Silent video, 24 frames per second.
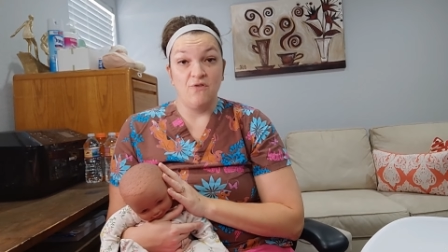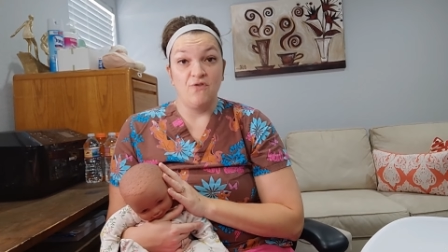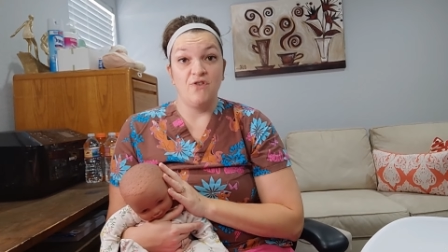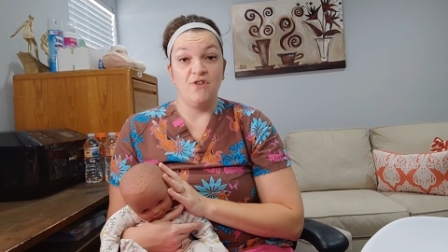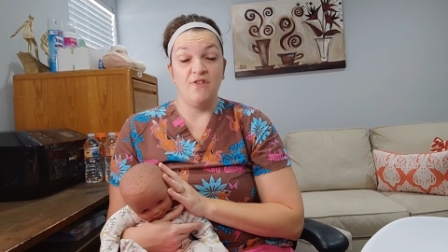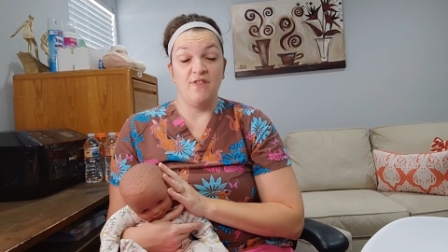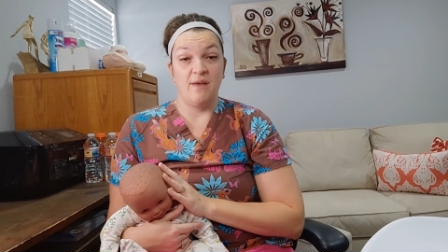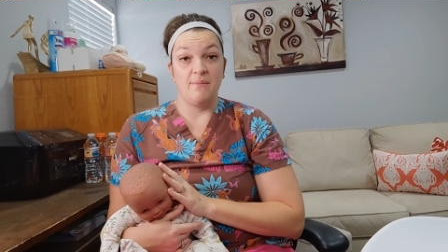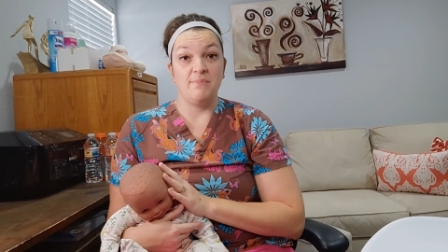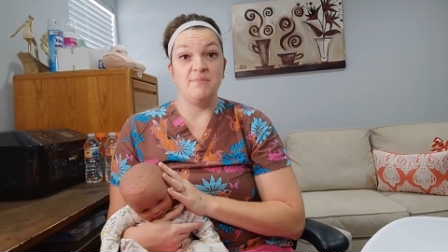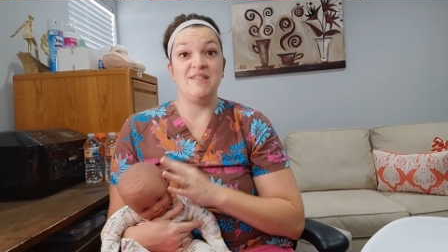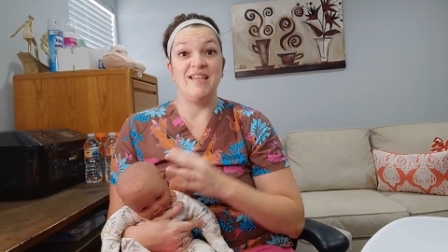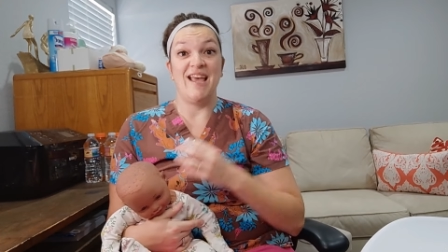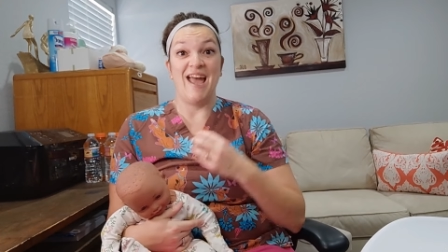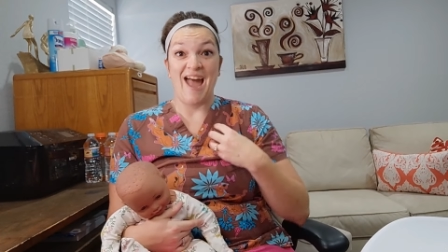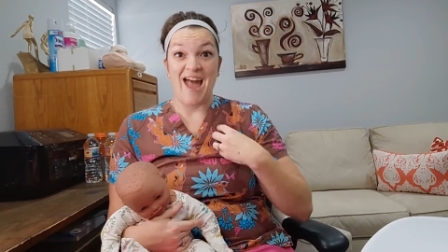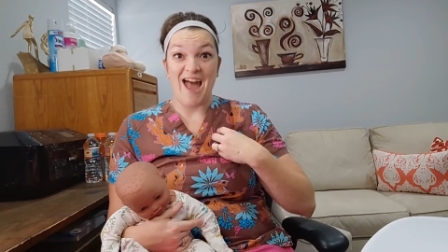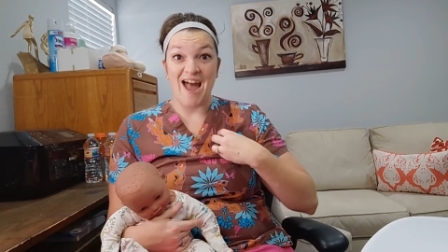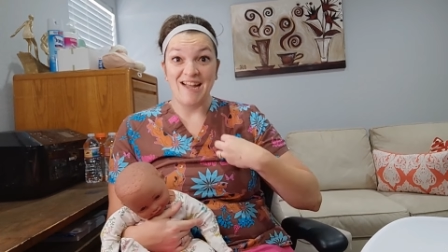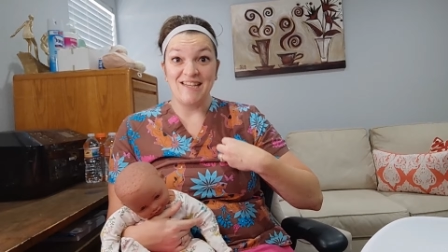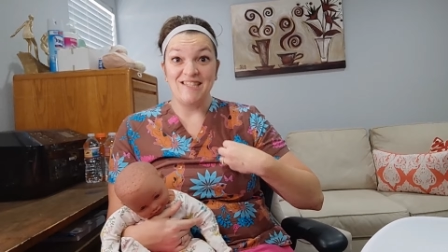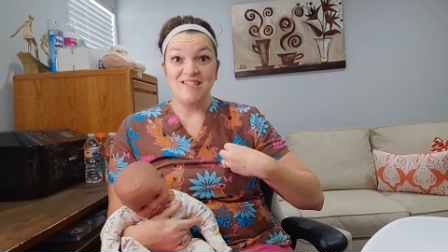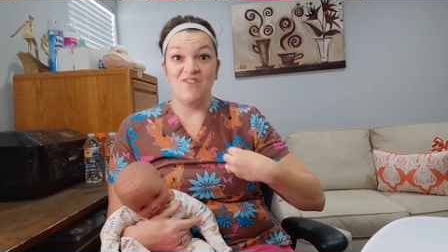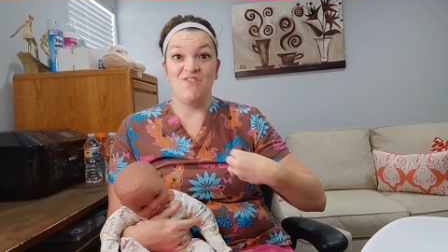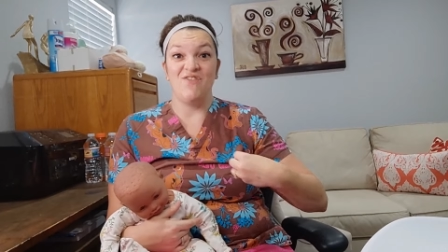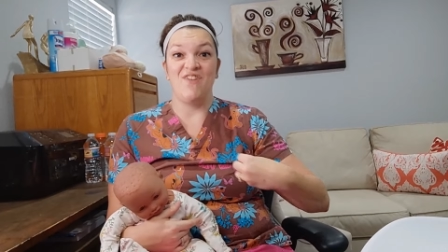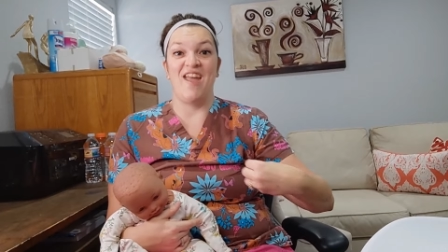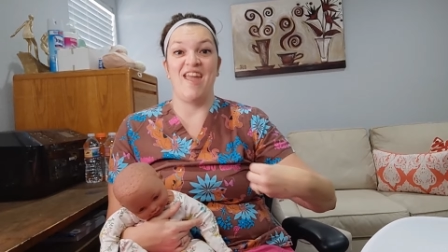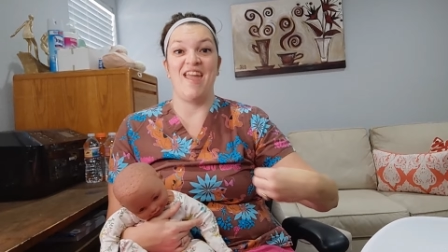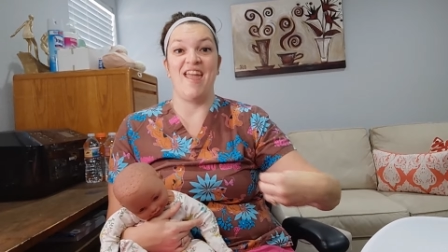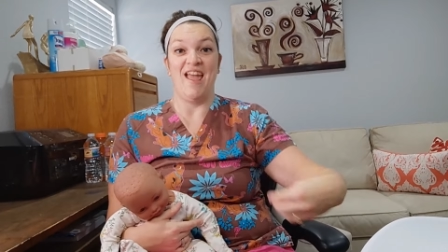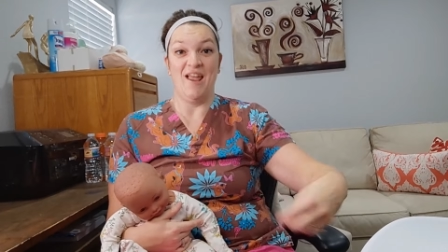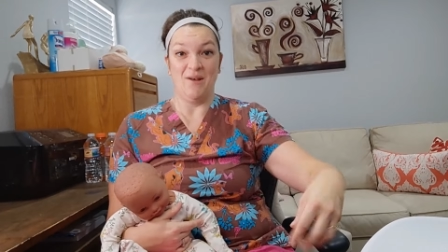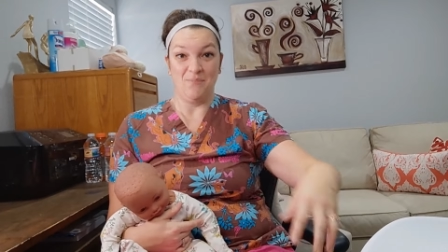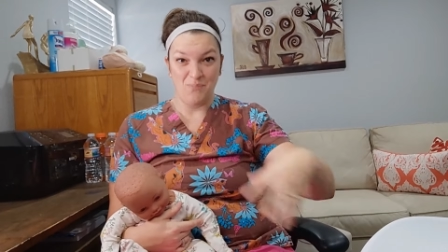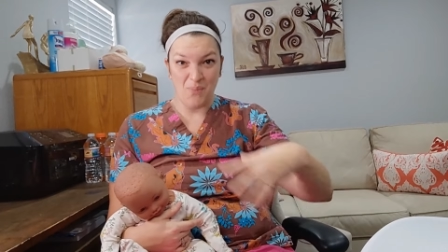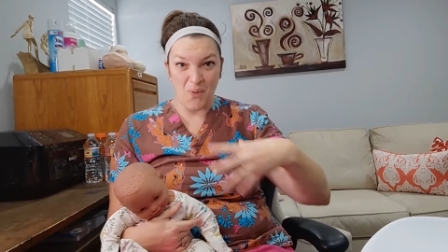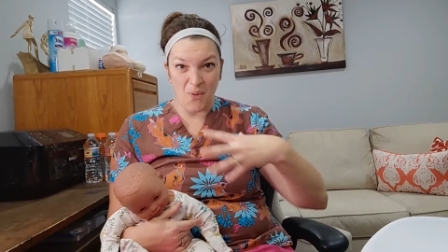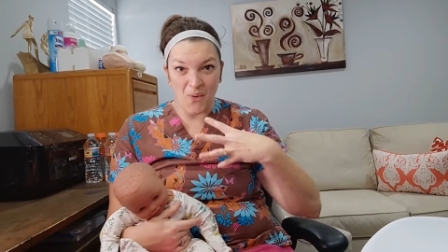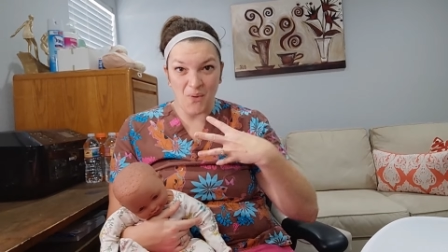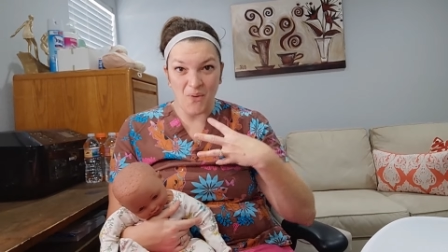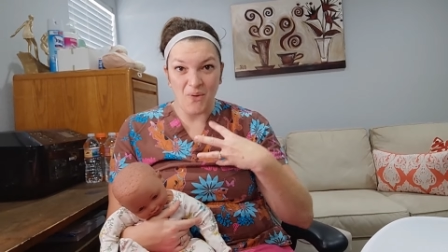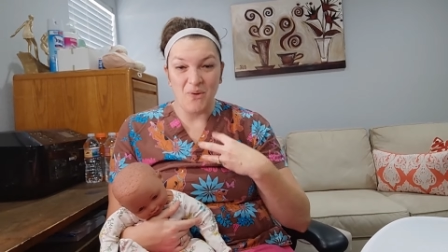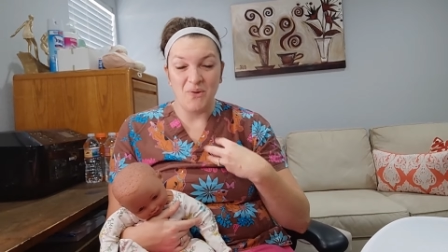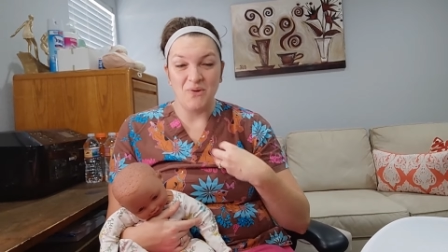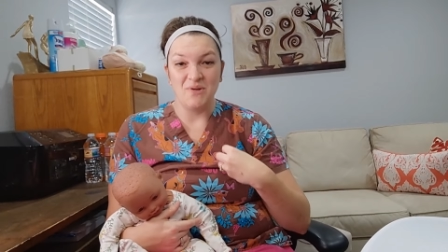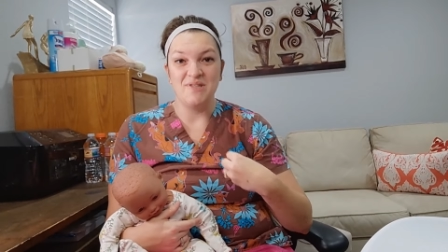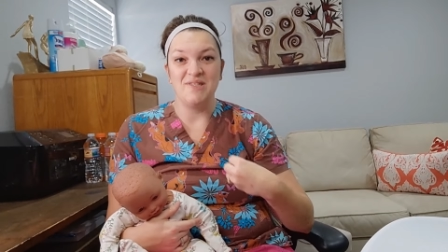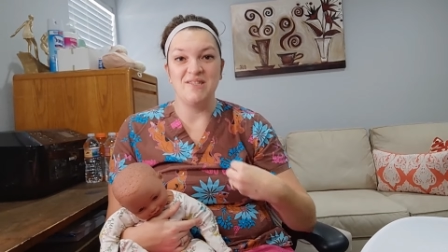for them to activate and pull,